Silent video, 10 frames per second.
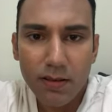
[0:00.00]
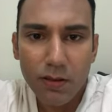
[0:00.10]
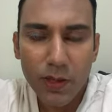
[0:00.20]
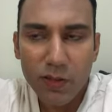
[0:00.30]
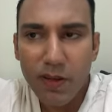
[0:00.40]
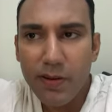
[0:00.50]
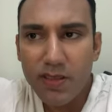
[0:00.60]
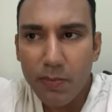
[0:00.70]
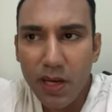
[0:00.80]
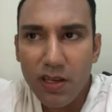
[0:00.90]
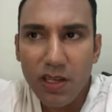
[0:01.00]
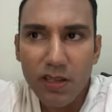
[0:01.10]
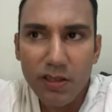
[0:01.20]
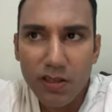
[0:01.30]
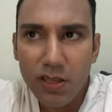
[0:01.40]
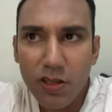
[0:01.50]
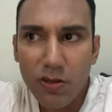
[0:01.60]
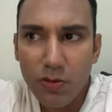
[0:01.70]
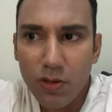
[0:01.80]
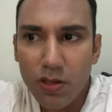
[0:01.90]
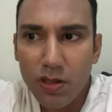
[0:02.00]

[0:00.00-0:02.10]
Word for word: You experienced abundance. You